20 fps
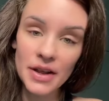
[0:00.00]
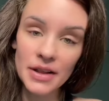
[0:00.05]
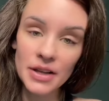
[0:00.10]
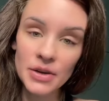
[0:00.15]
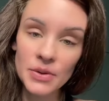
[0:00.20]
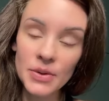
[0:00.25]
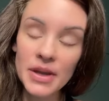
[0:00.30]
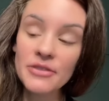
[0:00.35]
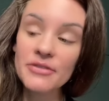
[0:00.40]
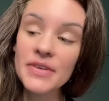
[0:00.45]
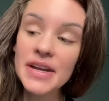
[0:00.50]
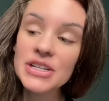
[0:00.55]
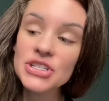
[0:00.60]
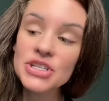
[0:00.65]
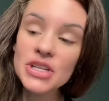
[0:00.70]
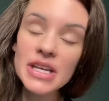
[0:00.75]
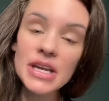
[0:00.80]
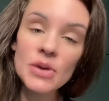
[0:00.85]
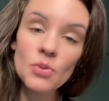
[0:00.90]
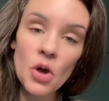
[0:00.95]
to follow.
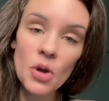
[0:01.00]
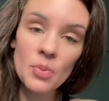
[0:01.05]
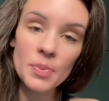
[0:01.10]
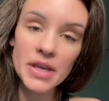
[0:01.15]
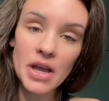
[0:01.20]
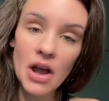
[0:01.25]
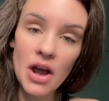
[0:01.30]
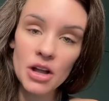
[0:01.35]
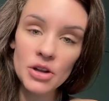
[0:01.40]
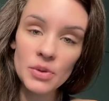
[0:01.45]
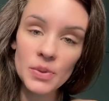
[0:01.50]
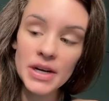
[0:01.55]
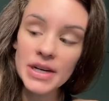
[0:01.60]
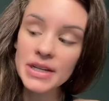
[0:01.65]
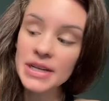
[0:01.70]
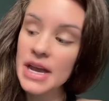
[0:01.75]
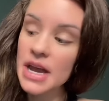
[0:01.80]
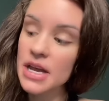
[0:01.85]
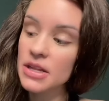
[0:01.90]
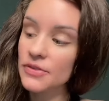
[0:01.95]
Eventually, it won't be
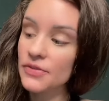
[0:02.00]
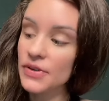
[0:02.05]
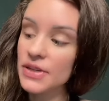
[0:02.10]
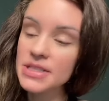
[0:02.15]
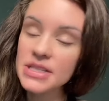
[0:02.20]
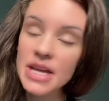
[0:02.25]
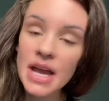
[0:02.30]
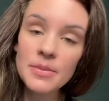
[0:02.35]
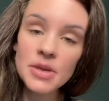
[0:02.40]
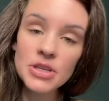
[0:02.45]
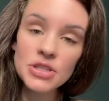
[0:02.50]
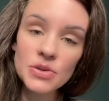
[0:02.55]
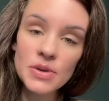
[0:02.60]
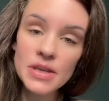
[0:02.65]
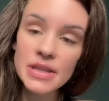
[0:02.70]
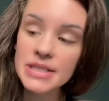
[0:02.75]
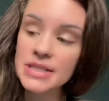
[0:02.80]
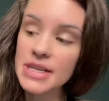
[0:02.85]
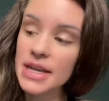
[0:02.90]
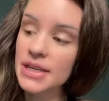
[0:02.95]
awkward. The first time you
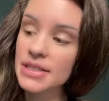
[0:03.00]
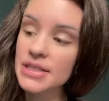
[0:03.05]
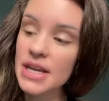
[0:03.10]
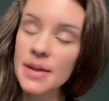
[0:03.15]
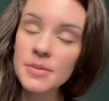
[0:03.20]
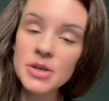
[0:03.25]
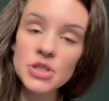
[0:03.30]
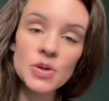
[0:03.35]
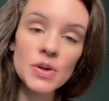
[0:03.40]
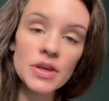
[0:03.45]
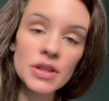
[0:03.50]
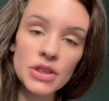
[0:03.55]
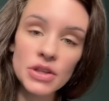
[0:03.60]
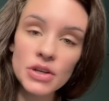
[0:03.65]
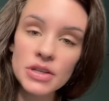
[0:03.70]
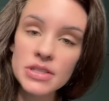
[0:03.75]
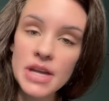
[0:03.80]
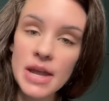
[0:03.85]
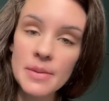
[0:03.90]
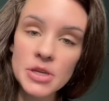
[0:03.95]
do it, the second time you do it,
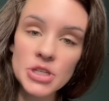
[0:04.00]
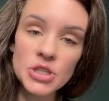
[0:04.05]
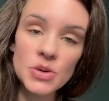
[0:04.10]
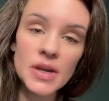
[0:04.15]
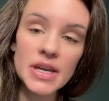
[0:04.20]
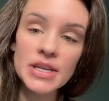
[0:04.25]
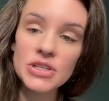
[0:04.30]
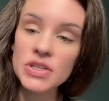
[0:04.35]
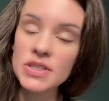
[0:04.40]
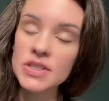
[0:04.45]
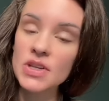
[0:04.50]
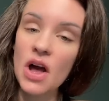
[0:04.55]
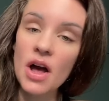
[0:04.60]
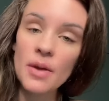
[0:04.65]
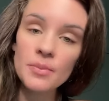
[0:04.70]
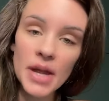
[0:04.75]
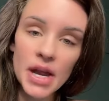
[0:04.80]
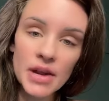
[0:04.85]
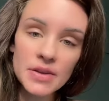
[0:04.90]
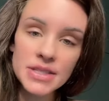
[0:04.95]
the third time you do it, it just
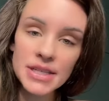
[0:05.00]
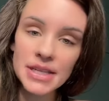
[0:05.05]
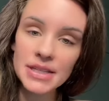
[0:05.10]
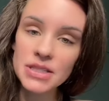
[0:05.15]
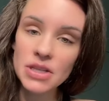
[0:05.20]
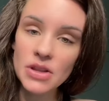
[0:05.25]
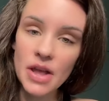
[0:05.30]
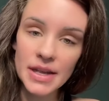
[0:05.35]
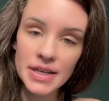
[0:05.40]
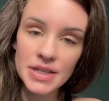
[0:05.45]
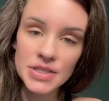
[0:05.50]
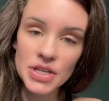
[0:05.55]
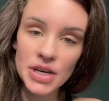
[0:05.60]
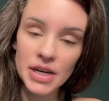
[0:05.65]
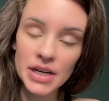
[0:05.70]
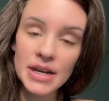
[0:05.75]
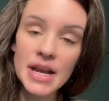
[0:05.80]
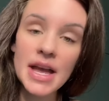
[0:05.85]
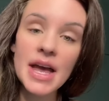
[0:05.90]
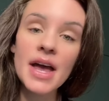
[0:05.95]
compounds. It gets a lot
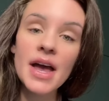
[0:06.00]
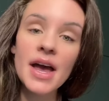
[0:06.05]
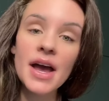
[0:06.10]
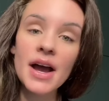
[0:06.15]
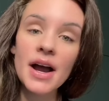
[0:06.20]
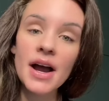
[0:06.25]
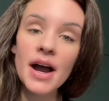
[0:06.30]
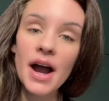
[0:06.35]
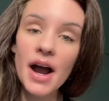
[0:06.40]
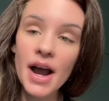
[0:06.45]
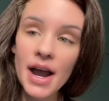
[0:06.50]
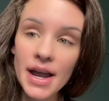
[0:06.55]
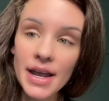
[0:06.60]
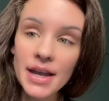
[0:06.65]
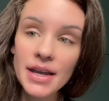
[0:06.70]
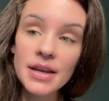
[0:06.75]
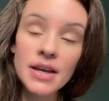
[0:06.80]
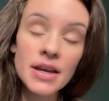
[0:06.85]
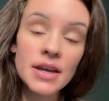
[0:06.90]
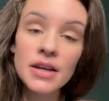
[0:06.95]
easier.
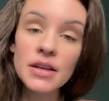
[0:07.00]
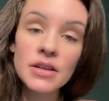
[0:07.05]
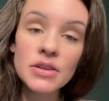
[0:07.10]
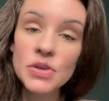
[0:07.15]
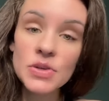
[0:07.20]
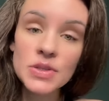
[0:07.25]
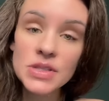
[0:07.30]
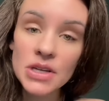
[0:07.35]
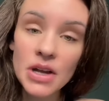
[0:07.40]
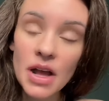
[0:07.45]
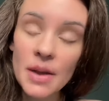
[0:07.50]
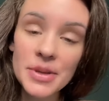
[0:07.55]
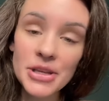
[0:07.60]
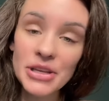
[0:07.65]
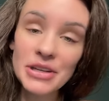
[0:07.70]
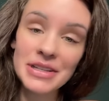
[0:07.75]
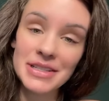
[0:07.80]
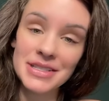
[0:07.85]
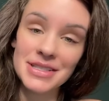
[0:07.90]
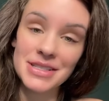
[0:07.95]
I used to not
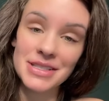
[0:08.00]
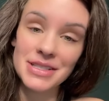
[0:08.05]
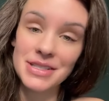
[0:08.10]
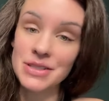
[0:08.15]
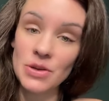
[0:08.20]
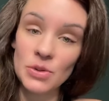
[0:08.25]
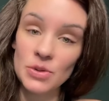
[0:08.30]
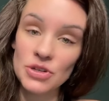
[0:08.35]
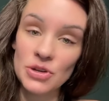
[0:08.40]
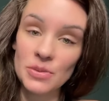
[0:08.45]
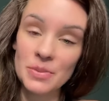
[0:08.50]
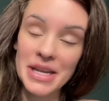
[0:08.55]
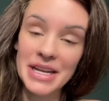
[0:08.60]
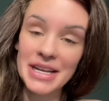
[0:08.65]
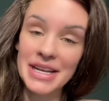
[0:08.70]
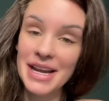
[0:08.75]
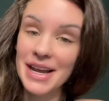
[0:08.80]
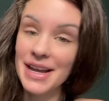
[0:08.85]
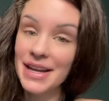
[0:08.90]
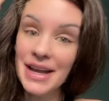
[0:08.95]
be good at social
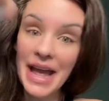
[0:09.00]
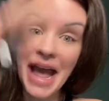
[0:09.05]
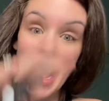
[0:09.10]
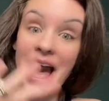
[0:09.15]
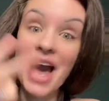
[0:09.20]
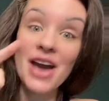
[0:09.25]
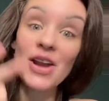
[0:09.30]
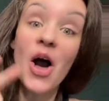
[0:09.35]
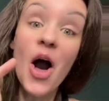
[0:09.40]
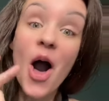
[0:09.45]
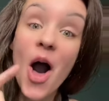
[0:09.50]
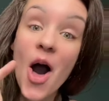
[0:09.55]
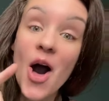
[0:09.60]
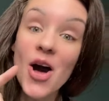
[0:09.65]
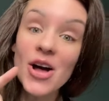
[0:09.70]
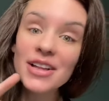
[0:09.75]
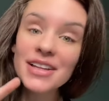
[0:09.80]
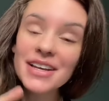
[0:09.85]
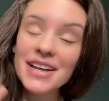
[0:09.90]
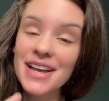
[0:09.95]
media at
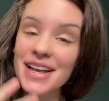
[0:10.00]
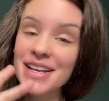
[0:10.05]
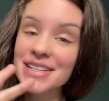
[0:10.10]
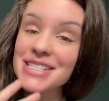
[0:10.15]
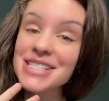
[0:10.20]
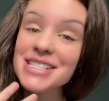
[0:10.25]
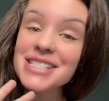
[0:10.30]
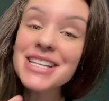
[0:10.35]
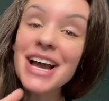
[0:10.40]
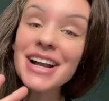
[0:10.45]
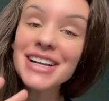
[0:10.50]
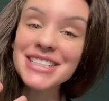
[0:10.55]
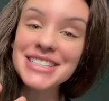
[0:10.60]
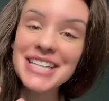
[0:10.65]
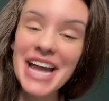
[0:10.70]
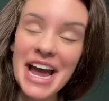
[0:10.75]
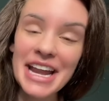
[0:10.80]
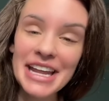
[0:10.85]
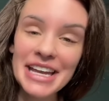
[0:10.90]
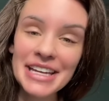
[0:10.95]
all,
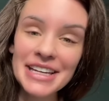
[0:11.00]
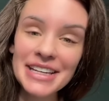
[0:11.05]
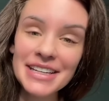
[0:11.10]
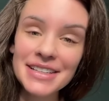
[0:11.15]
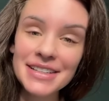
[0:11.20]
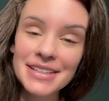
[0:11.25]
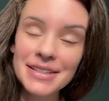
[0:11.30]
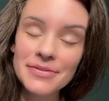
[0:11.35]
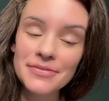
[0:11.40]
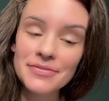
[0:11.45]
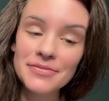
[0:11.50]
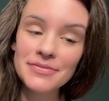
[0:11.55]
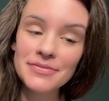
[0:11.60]
sucked at it,